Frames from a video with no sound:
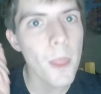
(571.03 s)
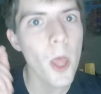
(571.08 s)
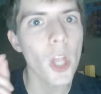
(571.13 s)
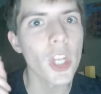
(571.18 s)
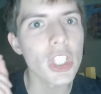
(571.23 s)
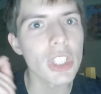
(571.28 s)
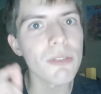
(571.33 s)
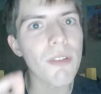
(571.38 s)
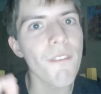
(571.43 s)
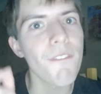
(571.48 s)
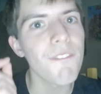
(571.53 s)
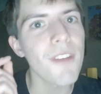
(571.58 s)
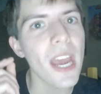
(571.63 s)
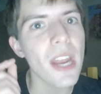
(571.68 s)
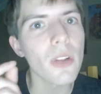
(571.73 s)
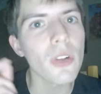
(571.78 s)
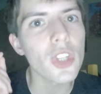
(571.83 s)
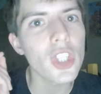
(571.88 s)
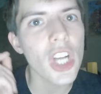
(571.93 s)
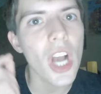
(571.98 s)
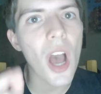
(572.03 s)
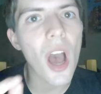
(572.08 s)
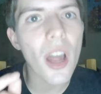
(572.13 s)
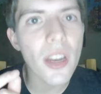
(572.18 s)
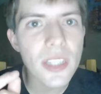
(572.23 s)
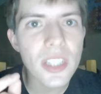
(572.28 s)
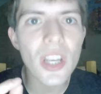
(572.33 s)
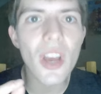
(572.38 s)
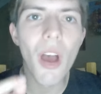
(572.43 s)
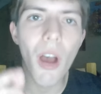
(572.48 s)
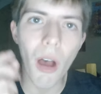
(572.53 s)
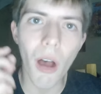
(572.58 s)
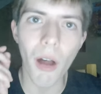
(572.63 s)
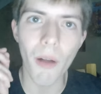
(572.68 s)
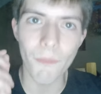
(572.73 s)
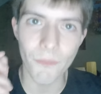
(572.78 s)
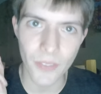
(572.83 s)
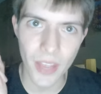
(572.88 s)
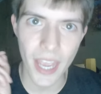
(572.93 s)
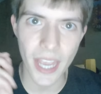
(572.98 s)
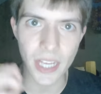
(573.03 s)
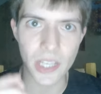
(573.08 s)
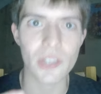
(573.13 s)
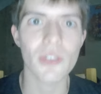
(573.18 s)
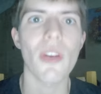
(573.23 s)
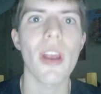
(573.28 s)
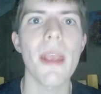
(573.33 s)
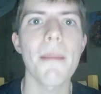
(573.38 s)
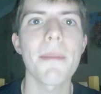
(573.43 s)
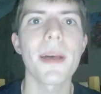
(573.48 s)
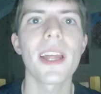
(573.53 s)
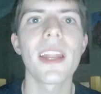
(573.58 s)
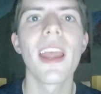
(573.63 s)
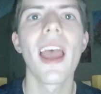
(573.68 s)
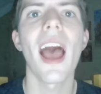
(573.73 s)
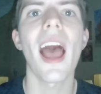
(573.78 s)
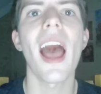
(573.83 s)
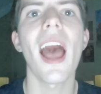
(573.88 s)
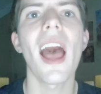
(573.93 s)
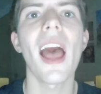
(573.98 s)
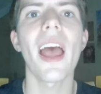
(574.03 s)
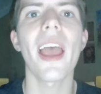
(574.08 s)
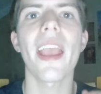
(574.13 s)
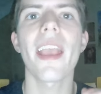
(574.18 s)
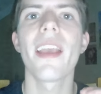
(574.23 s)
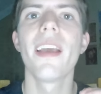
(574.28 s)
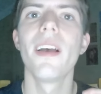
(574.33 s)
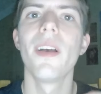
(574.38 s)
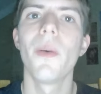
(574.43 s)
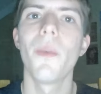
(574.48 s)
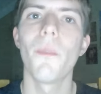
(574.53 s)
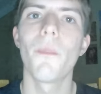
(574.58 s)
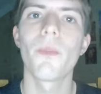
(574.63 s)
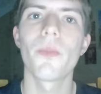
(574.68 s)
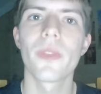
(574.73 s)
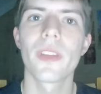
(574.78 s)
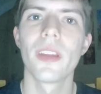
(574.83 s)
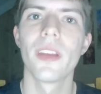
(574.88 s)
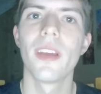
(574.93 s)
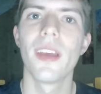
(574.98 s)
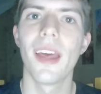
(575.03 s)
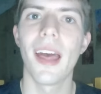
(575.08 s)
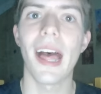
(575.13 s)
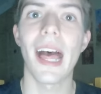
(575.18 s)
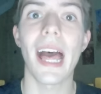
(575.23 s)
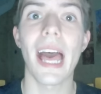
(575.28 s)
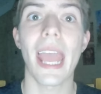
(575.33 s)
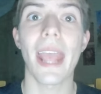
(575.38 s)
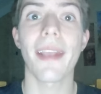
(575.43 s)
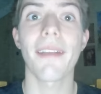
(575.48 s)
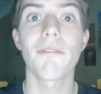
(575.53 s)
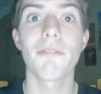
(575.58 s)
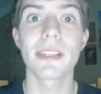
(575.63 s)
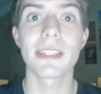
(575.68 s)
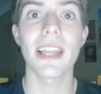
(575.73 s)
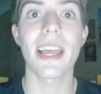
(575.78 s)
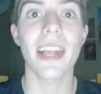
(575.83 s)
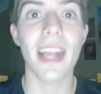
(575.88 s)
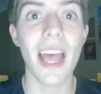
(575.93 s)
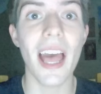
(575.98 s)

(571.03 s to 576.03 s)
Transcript: onto the final cut on X-Ray, but I was like,